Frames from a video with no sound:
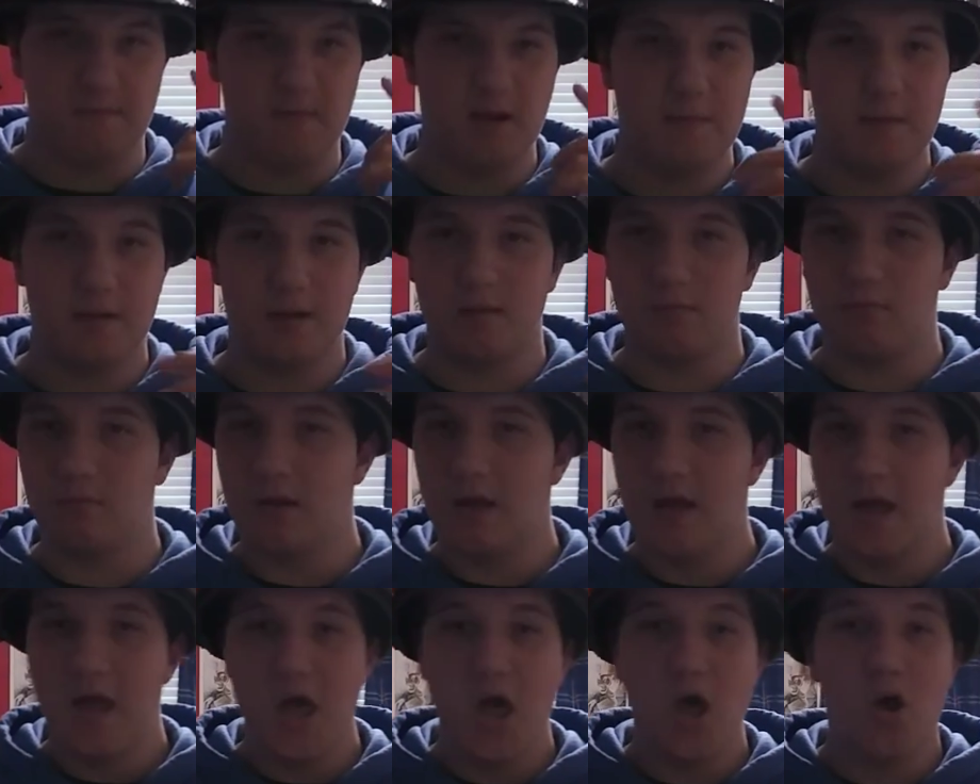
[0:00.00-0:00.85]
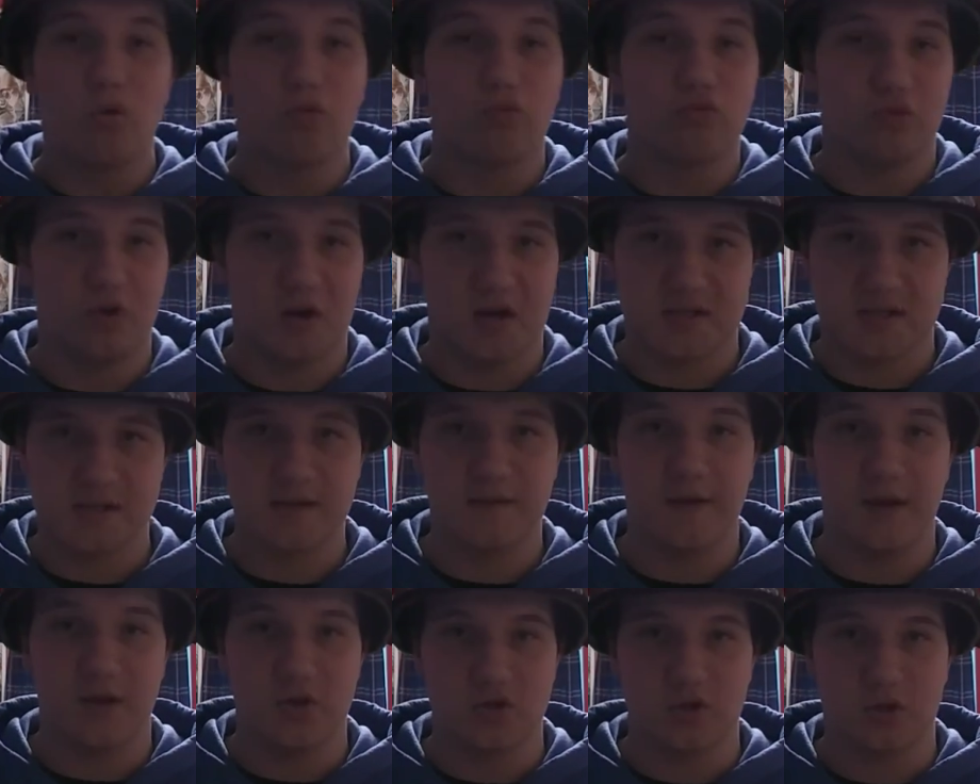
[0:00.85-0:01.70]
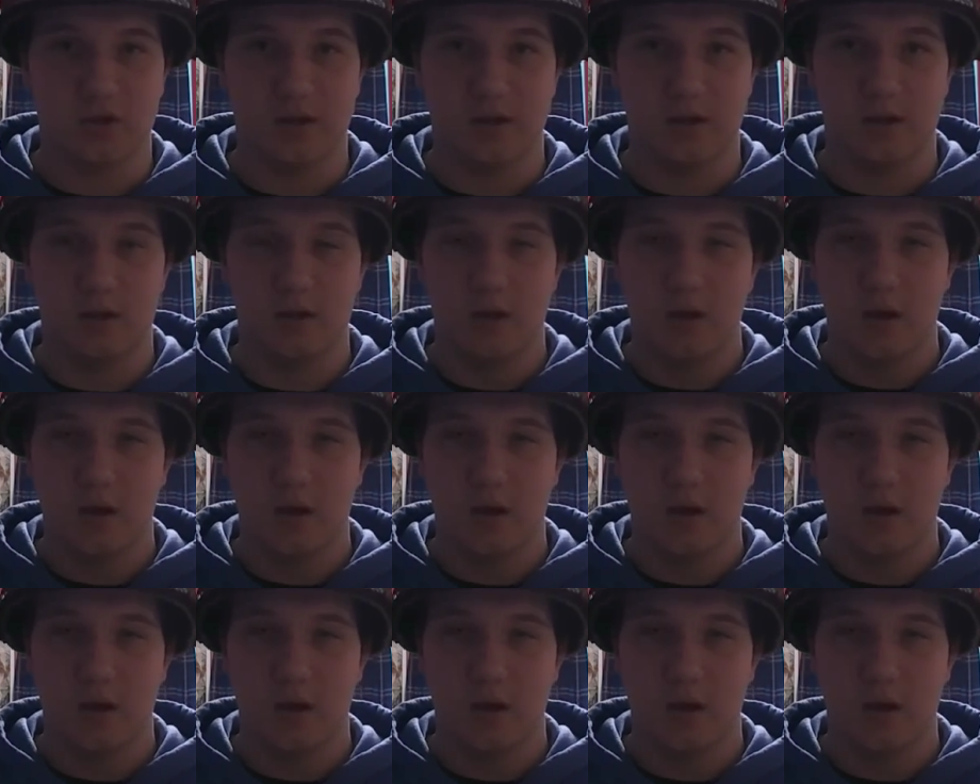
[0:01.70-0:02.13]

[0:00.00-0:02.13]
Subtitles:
maybe it'll rust eventually.